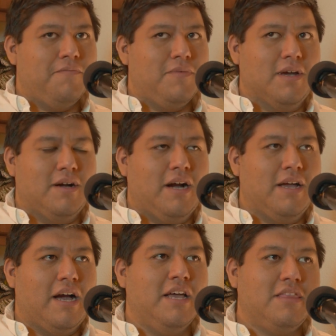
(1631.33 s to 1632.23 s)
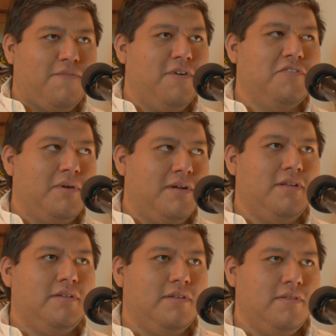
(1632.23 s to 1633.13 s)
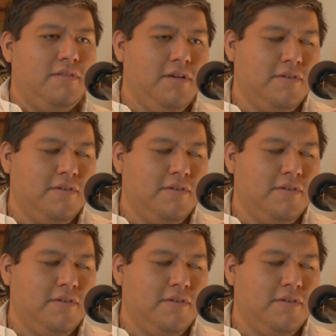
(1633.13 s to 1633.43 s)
Yeah, I like the first one. Do